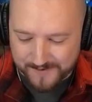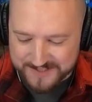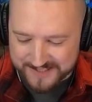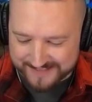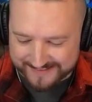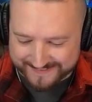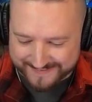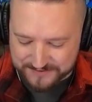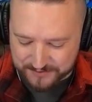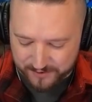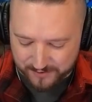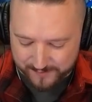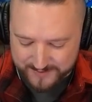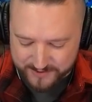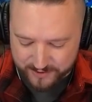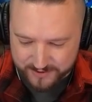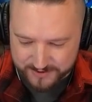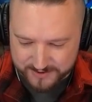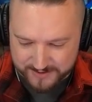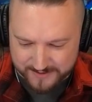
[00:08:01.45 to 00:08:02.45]
got Electro
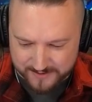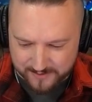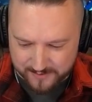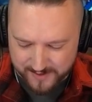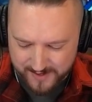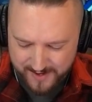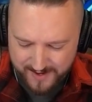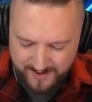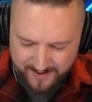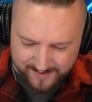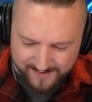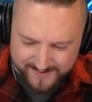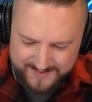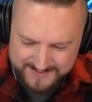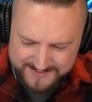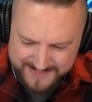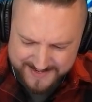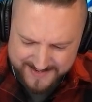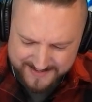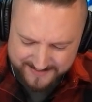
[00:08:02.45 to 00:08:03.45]
Wizard too.
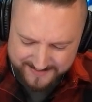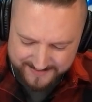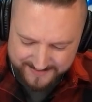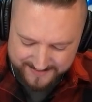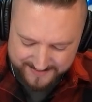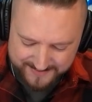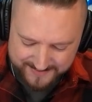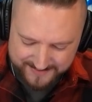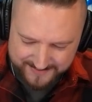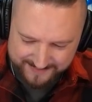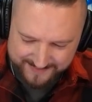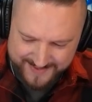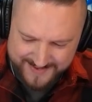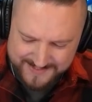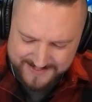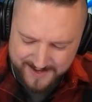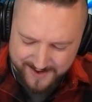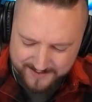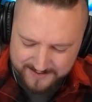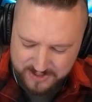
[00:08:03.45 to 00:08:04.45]
Honestly,
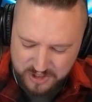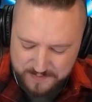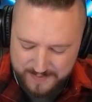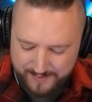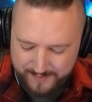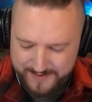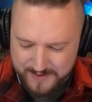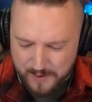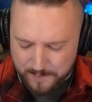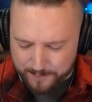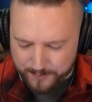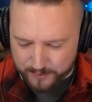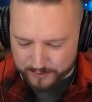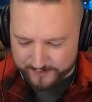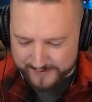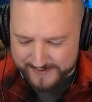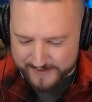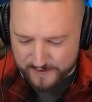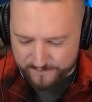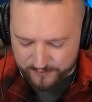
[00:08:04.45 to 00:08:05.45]
that's not too bad. We can go Bowler
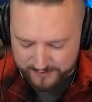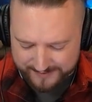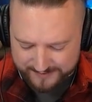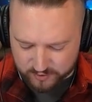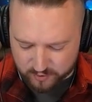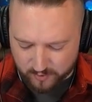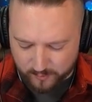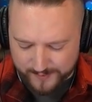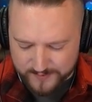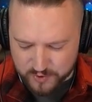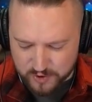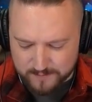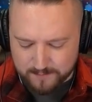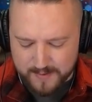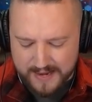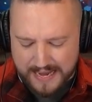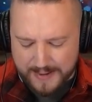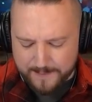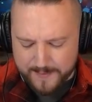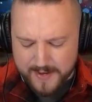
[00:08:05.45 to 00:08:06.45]
right here for the Electro Wizard.
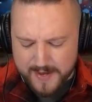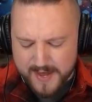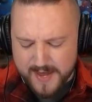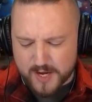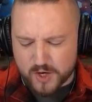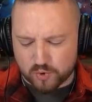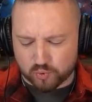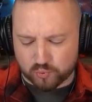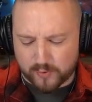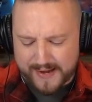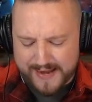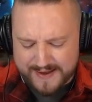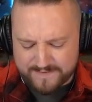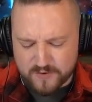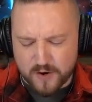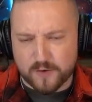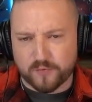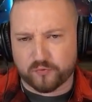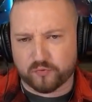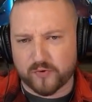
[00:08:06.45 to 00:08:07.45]
Maybe a
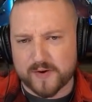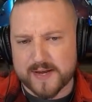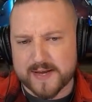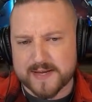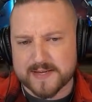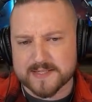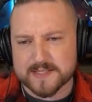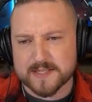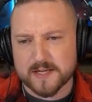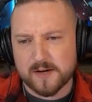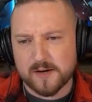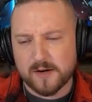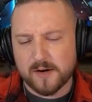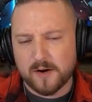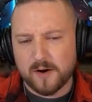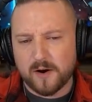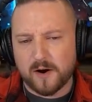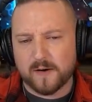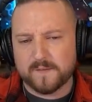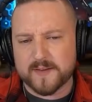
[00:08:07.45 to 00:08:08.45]
graveyard freeze
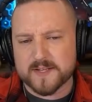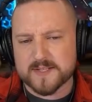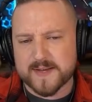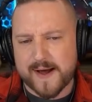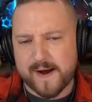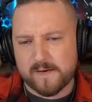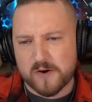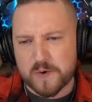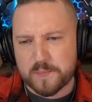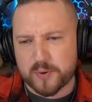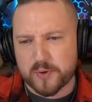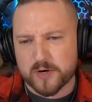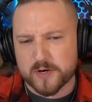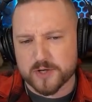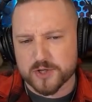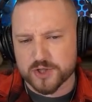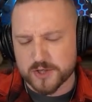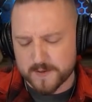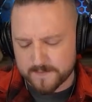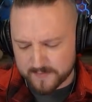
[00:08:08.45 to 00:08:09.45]
on his counter
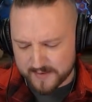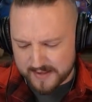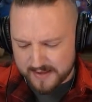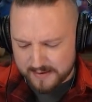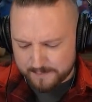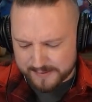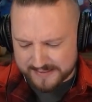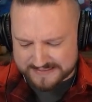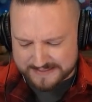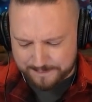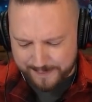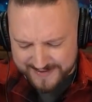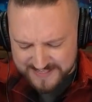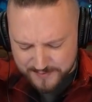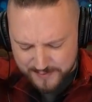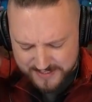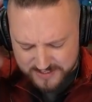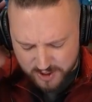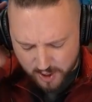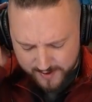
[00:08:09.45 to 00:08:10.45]
push. But it depends
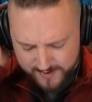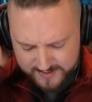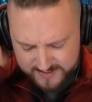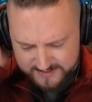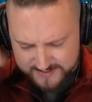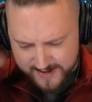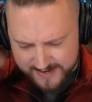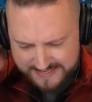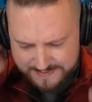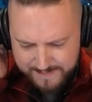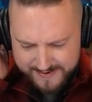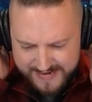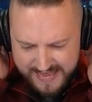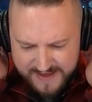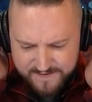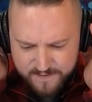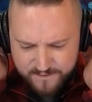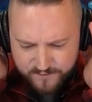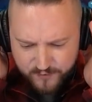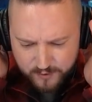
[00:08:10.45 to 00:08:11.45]
on what he's got on his deck. He might
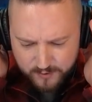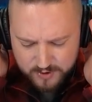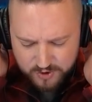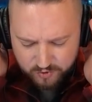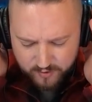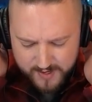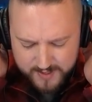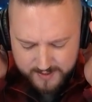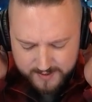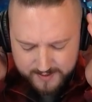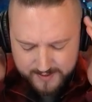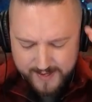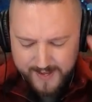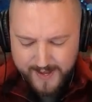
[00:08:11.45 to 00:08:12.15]
have Infernal Dragon.